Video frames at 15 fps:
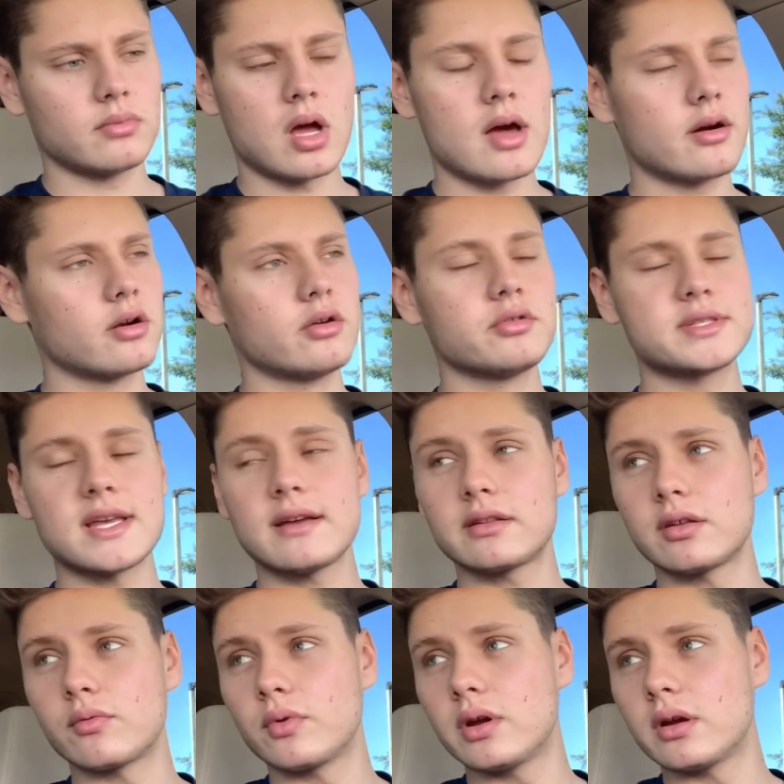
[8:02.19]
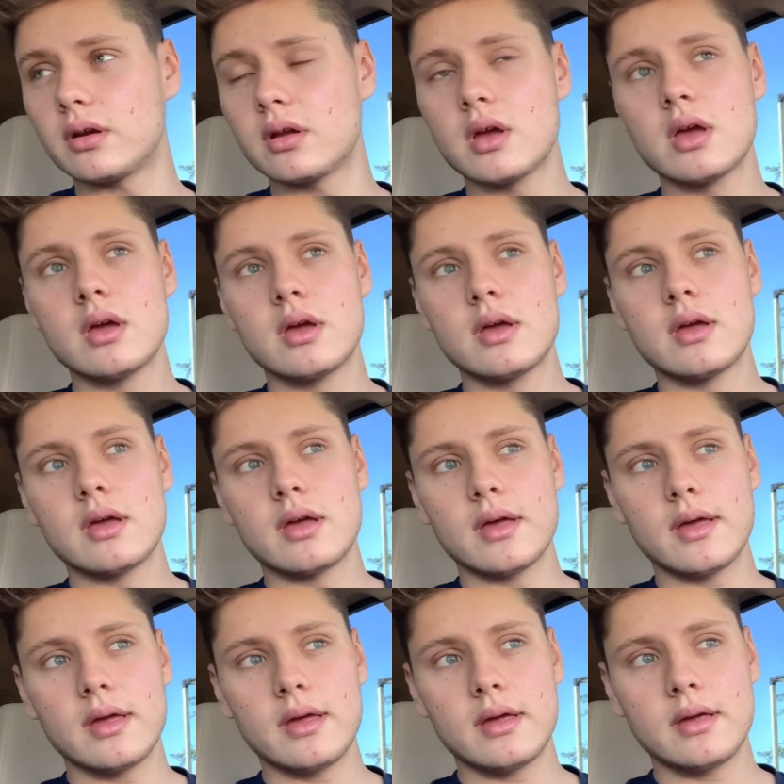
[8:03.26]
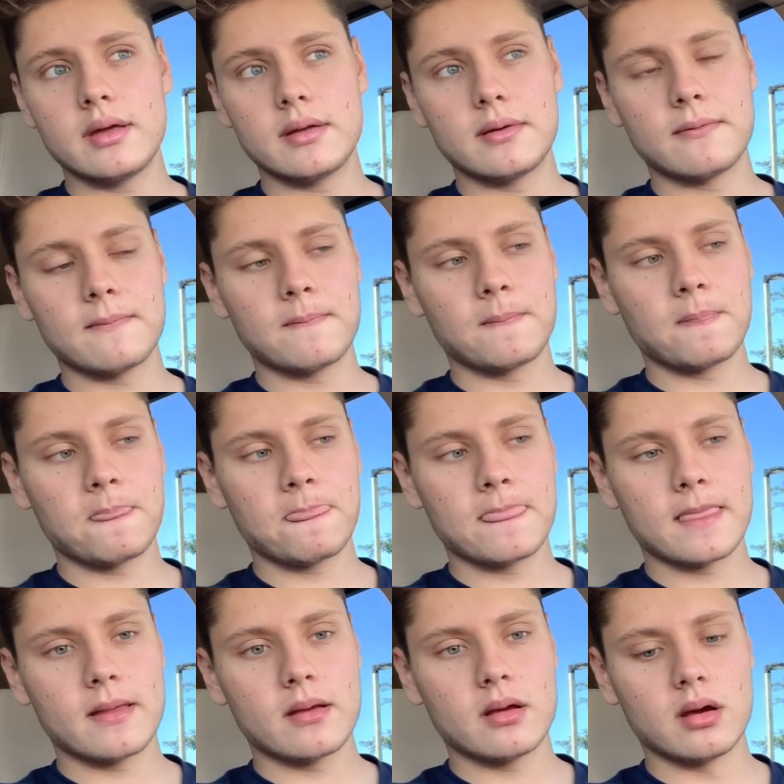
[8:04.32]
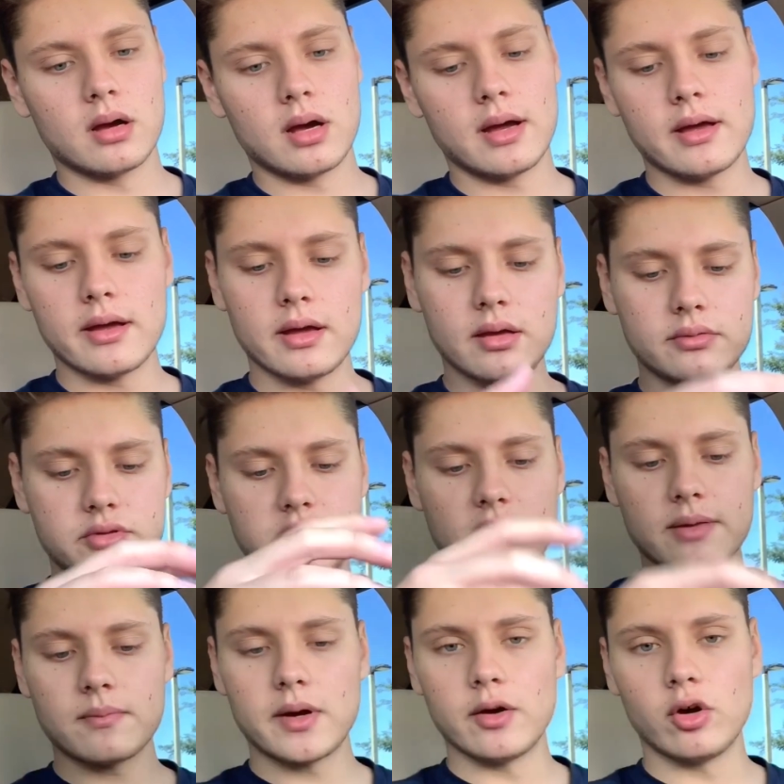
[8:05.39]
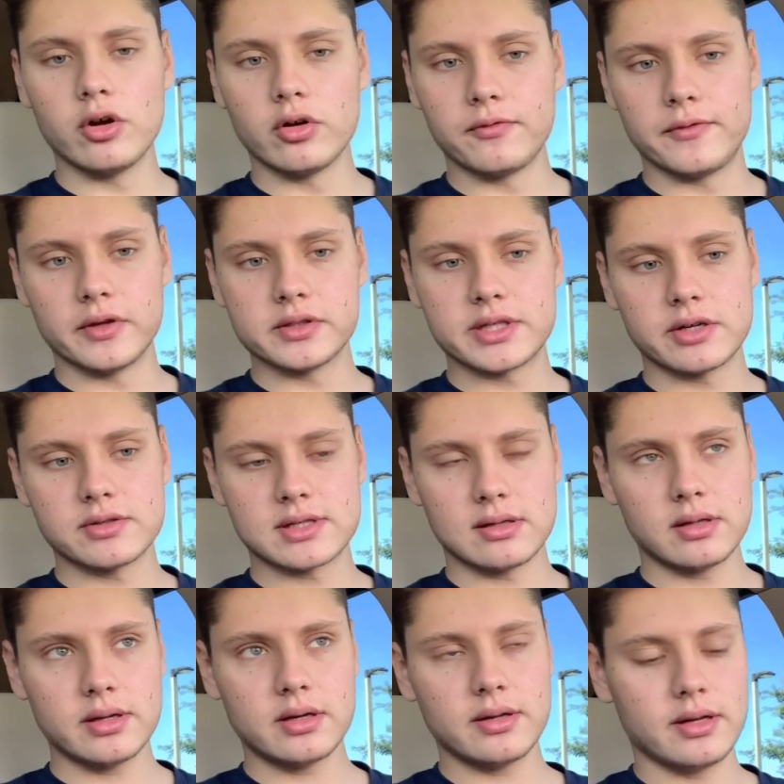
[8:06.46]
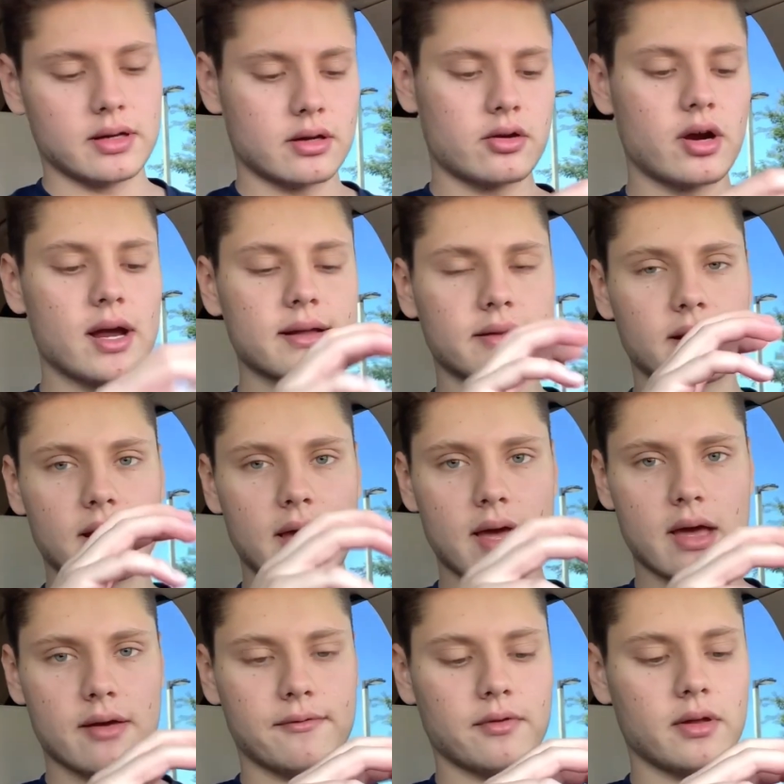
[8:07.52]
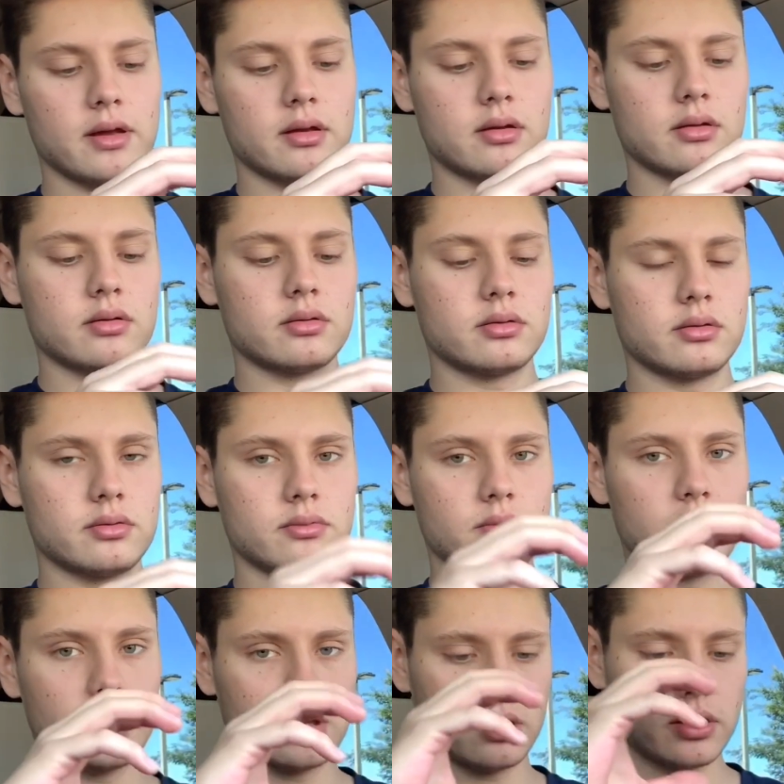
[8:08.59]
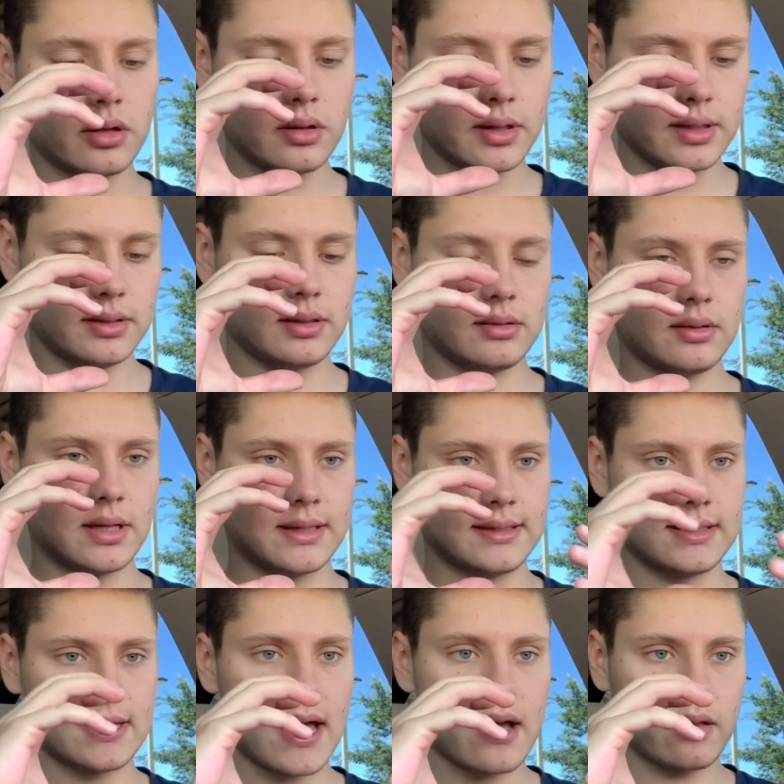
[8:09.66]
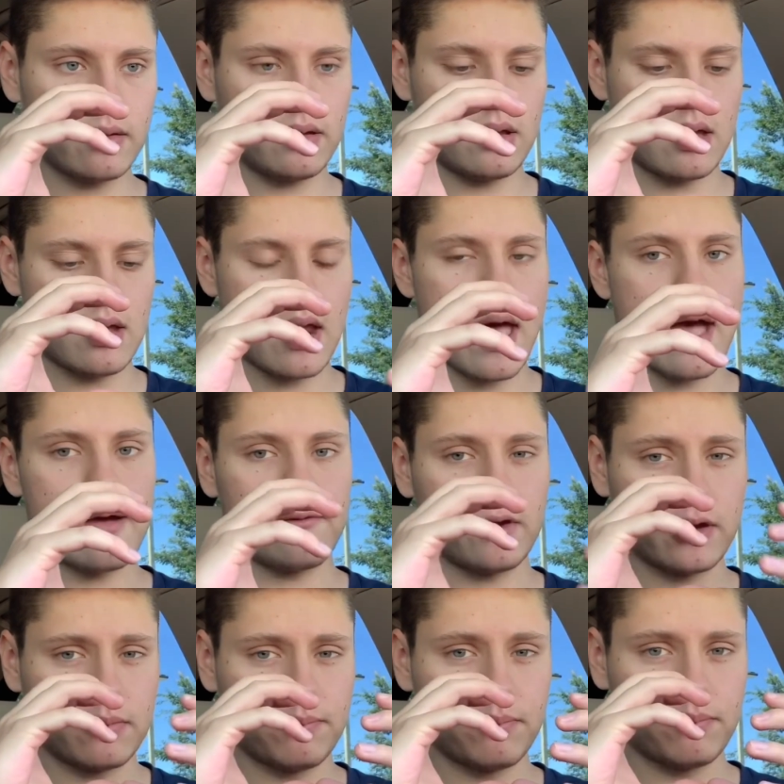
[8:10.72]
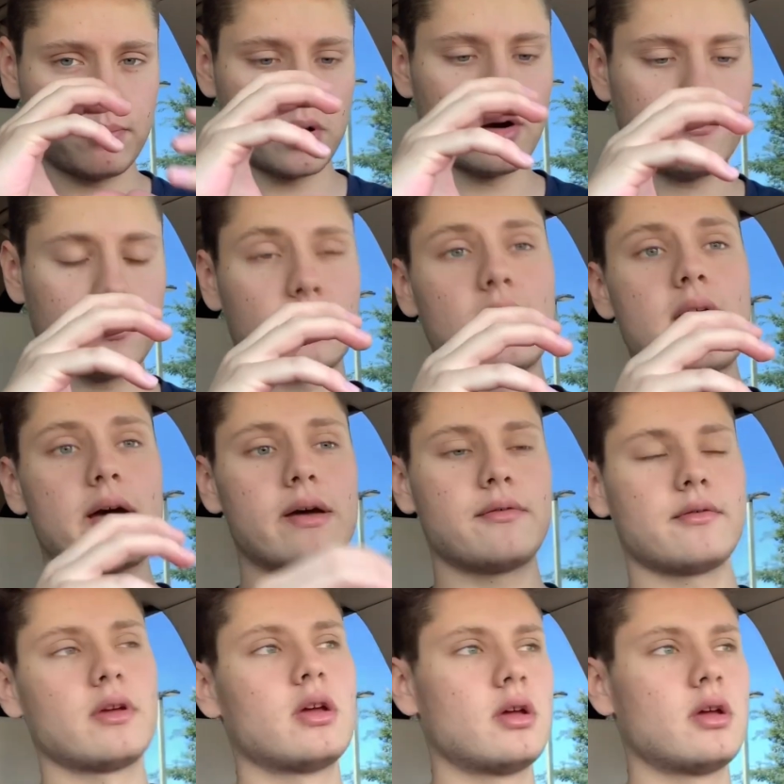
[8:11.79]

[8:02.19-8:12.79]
I don't know, it was acting weird. And I checked my oil filter. It was literally cracked in half, like literally exactly in half, like perfect half.